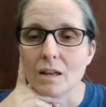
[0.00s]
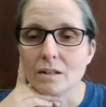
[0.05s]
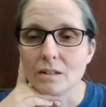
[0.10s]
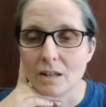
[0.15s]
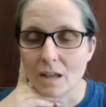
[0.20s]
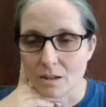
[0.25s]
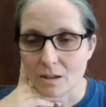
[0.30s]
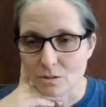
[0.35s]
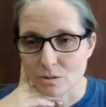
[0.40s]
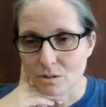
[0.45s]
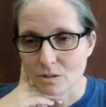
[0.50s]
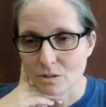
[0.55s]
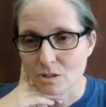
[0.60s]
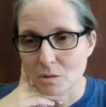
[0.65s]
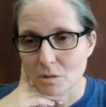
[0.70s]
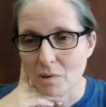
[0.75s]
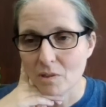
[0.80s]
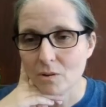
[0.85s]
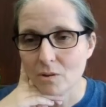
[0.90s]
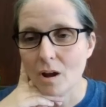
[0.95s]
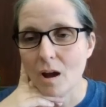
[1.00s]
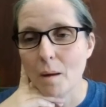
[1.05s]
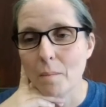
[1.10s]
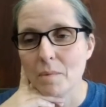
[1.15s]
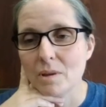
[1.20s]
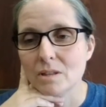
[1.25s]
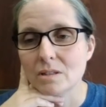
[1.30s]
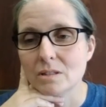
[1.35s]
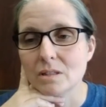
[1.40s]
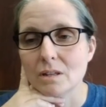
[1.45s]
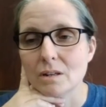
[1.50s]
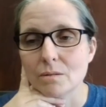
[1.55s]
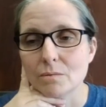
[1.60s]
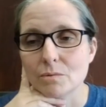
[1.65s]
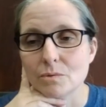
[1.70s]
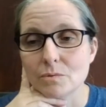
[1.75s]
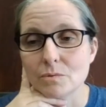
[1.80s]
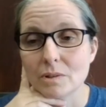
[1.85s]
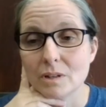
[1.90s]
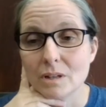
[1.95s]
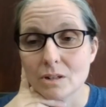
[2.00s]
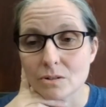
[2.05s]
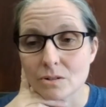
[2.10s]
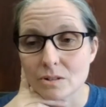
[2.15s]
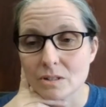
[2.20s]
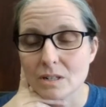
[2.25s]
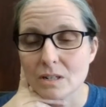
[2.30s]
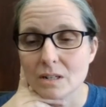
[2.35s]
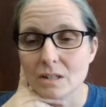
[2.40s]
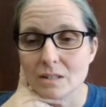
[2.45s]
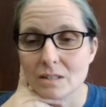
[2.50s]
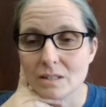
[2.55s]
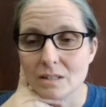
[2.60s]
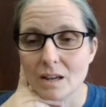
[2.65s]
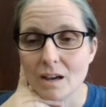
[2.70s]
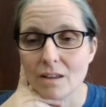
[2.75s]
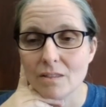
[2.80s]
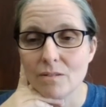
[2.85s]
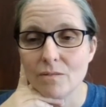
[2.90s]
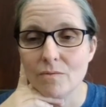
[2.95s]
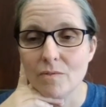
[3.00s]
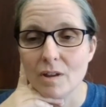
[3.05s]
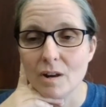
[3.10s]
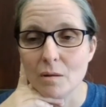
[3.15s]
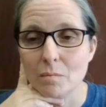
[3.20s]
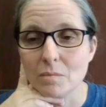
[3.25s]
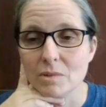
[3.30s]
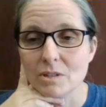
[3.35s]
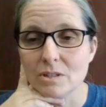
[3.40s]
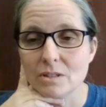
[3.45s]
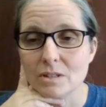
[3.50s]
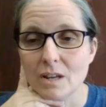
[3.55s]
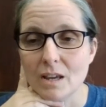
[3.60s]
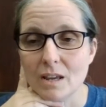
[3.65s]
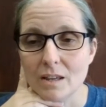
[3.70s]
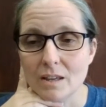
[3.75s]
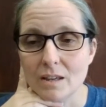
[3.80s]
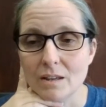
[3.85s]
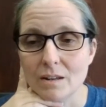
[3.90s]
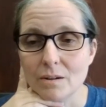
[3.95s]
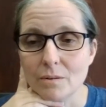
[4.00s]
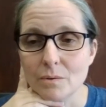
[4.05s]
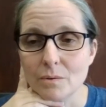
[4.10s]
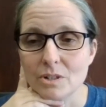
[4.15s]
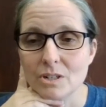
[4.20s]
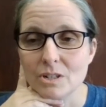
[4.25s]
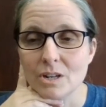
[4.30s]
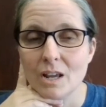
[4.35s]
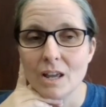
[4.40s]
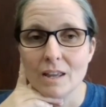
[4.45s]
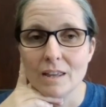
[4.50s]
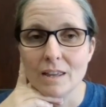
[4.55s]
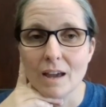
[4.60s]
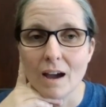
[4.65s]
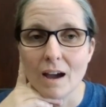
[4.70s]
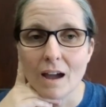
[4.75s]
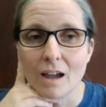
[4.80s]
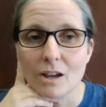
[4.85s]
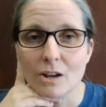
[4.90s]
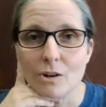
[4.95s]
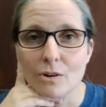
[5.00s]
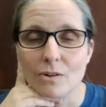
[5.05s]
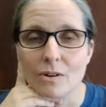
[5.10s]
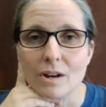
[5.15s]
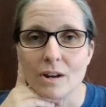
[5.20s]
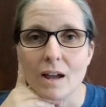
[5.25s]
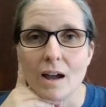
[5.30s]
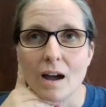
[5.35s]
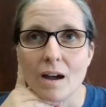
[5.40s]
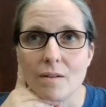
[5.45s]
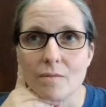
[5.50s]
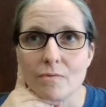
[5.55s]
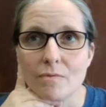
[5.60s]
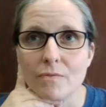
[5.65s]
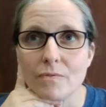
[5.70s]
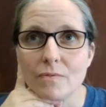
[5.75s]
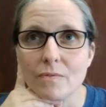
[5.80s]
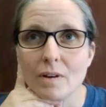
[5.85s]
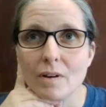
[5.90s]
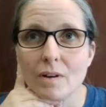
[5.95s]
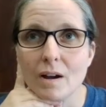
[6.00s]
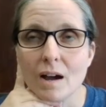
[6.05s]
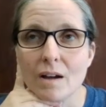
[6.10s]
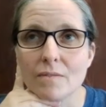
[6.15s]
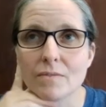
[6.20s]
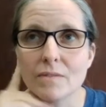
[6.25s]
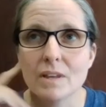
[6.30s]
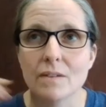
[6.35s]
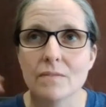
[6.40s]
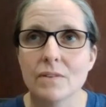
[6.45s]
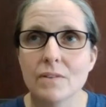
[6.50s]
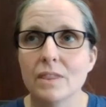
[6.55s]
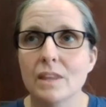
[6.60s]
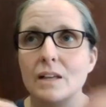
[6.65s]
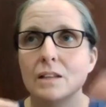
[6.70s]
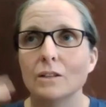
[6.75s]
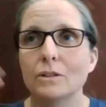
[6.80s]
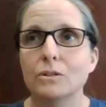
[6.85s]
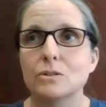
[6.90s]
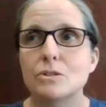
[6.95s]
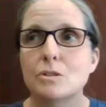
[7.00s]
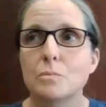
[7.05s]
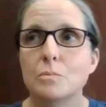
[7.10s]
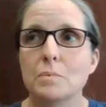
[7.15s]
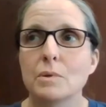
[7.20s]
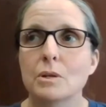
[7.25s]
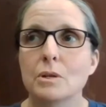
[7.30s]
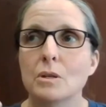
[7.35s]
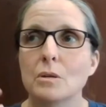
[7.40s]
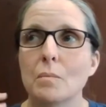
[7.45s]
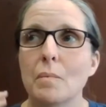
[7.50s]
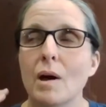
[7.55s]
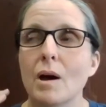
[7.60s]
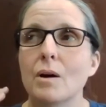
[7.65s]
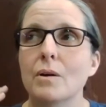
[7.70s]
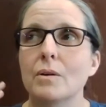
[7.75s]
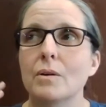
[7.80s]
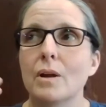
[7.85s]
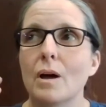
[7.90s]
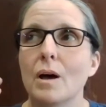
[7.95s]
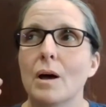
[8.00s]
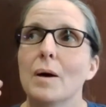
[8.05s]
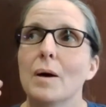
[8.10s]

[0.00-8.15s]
yeah, so there's some other comments that it was really interesting to see how the venom is taken, which, yeah, I agree. I've given that little spiel about,